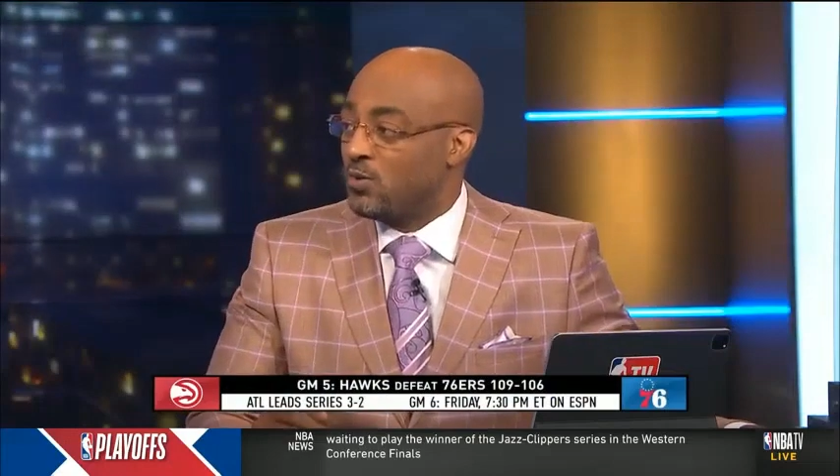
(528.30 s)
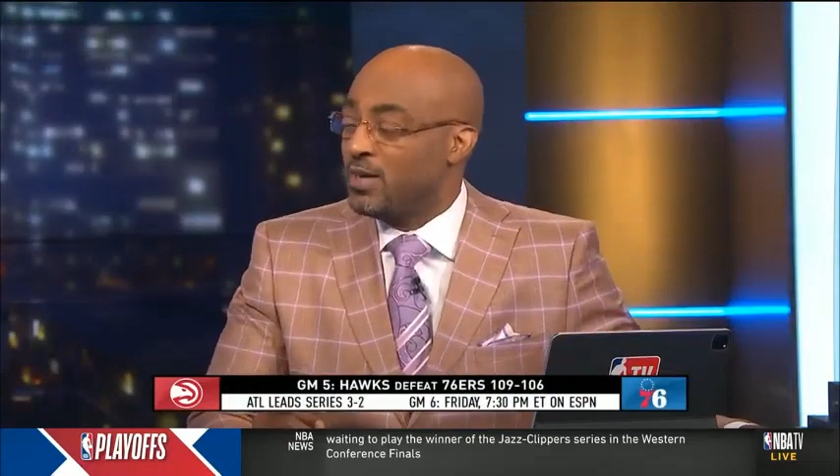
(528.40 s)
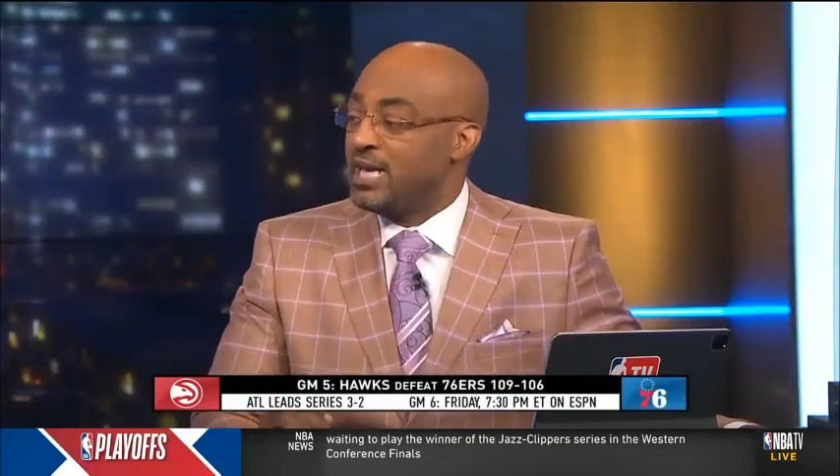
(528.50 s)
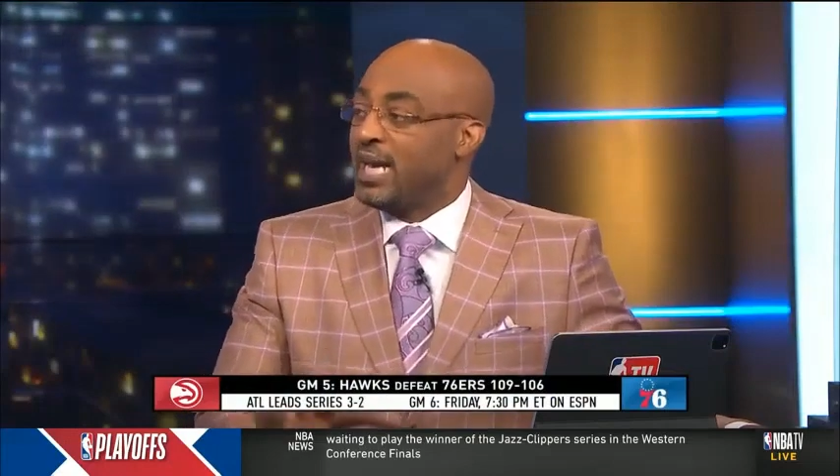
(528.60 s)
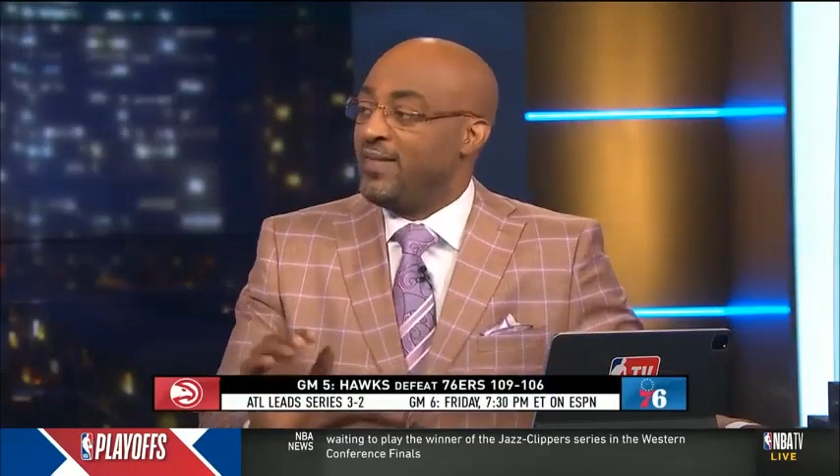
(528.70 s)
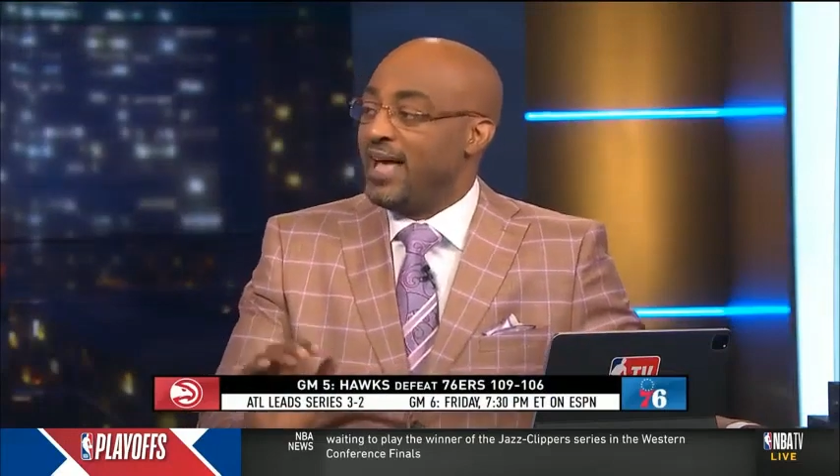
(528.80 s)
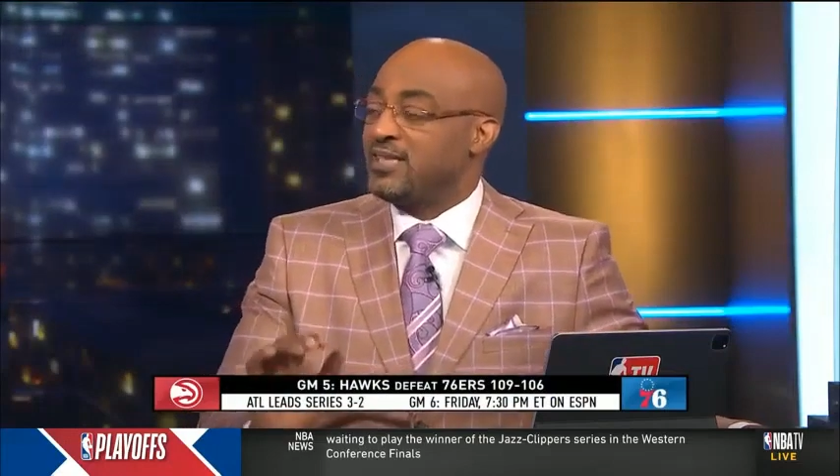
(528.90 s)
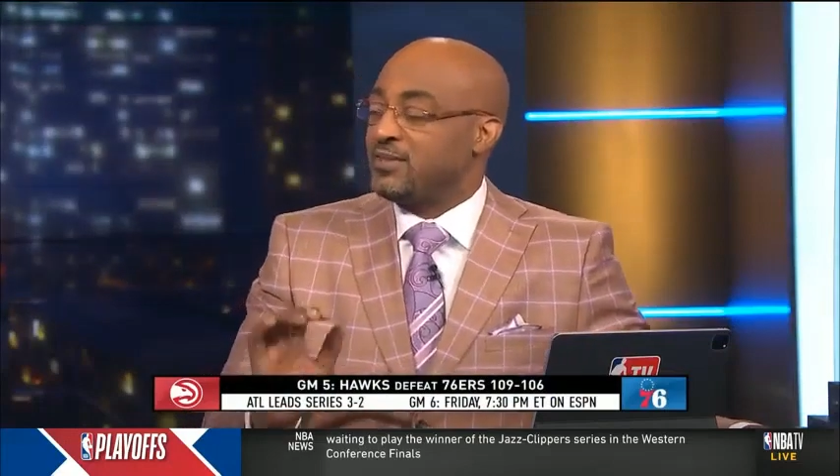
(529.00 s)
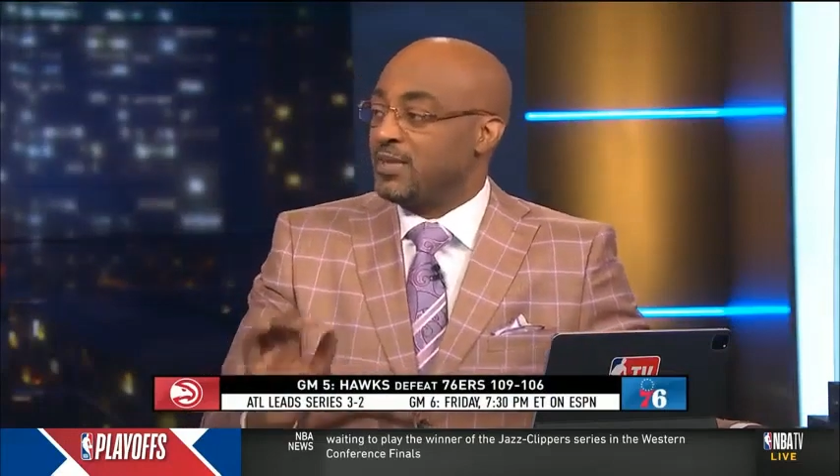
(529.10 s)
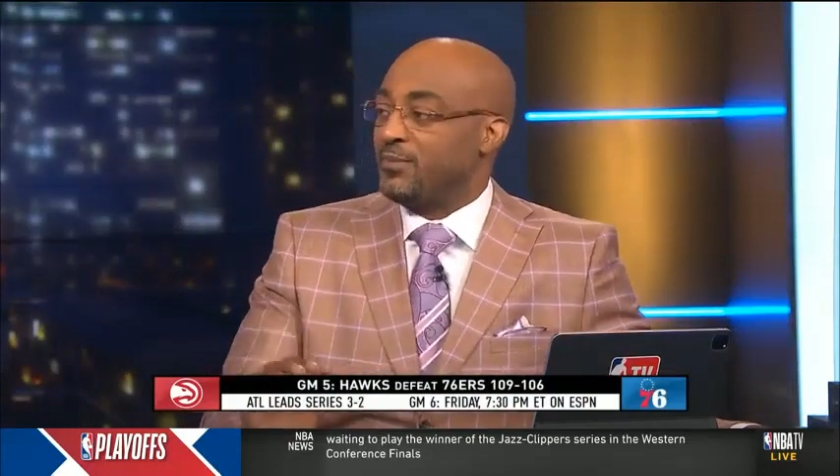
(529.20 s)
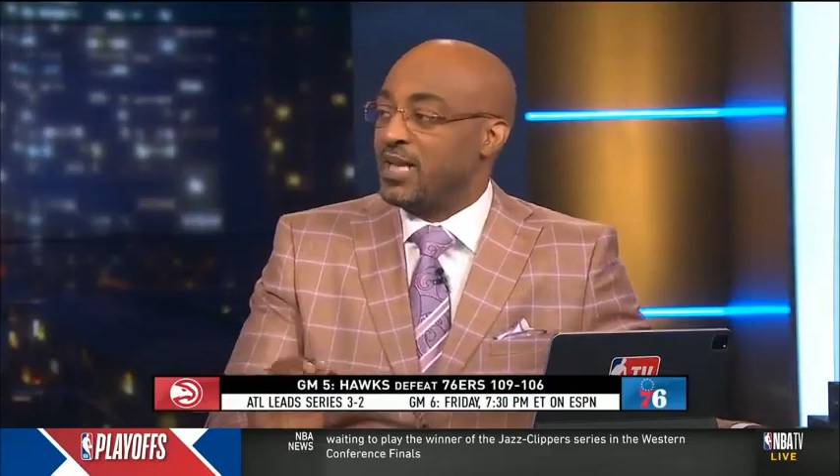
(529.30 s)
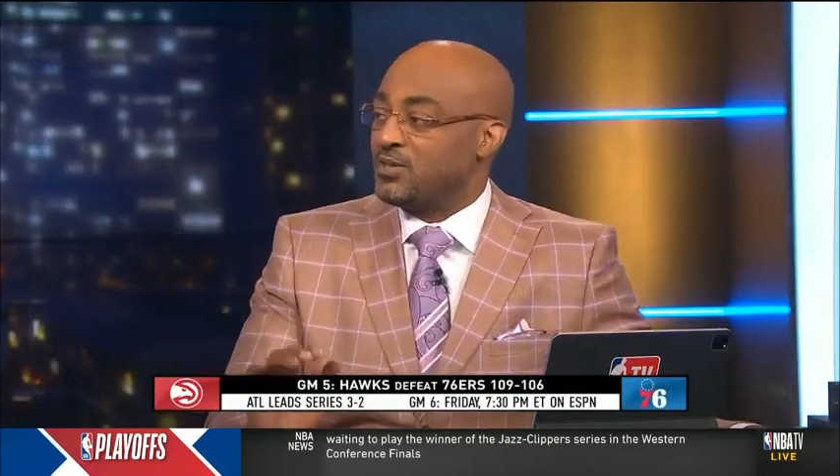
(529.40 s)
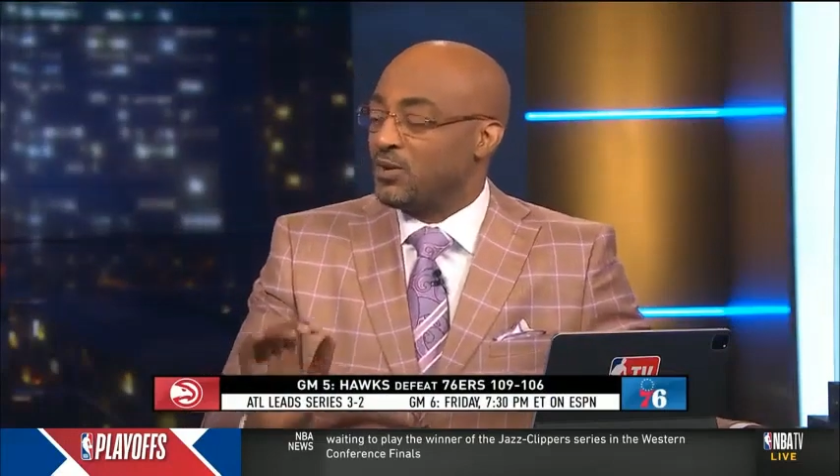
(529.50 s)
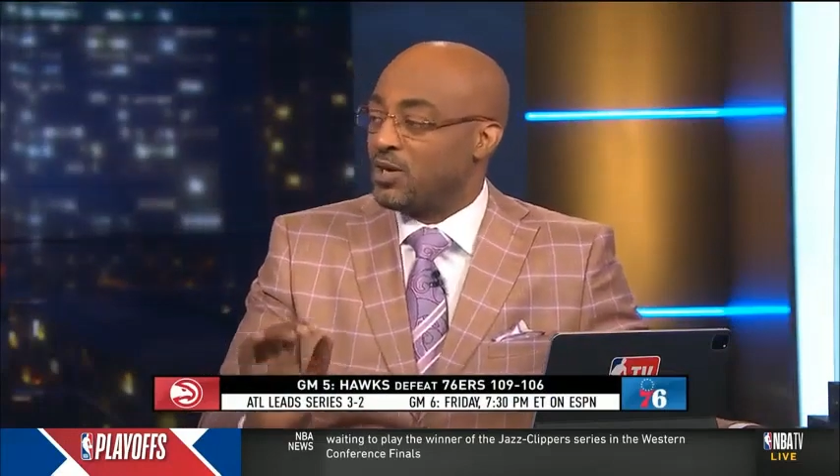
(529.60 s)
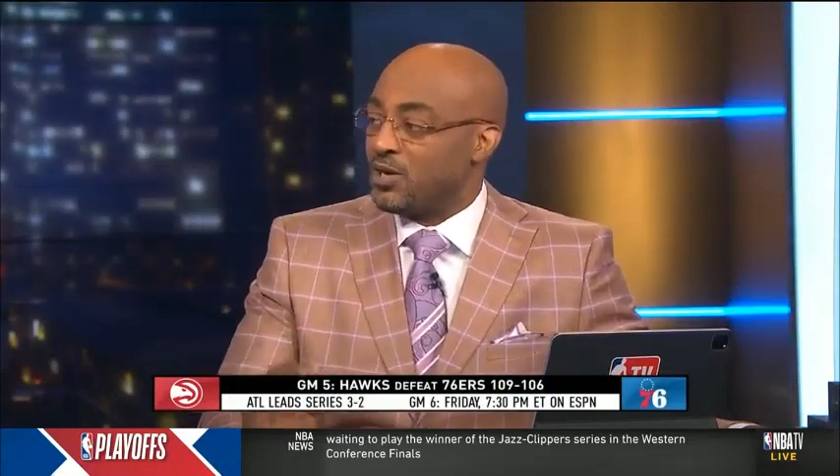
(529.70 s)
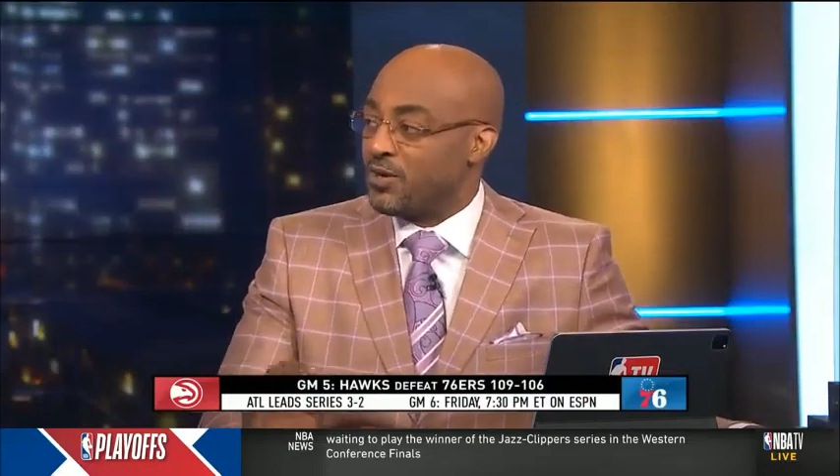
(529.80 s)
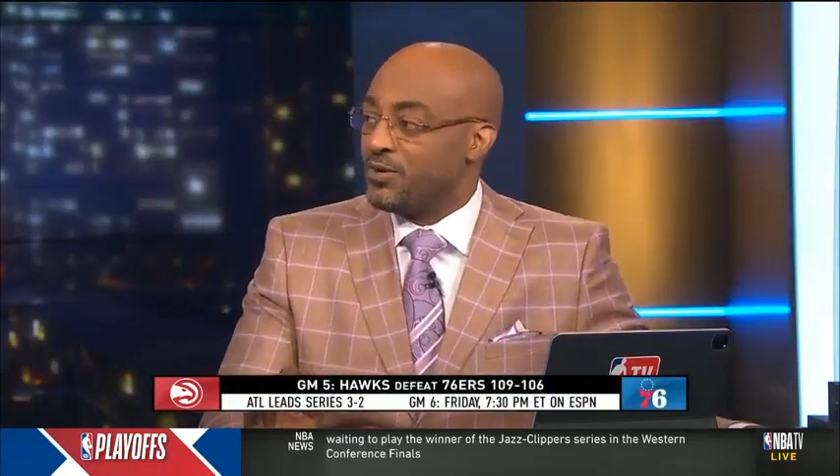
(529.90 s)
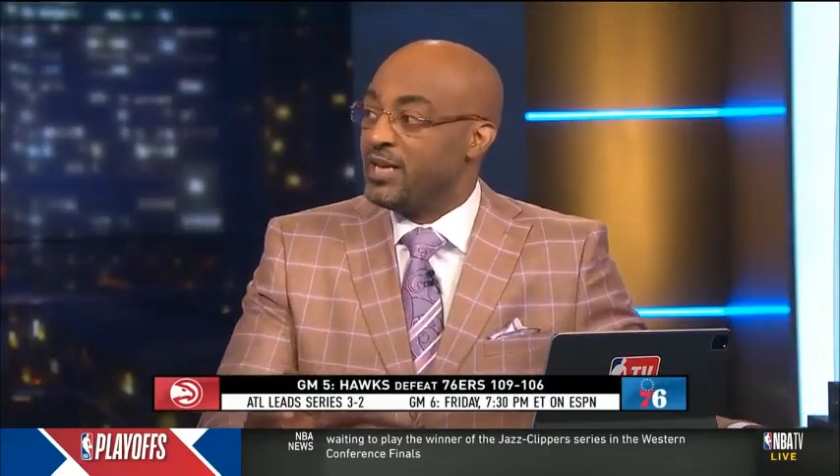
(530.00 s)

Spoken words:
and that's something that's going to hurt.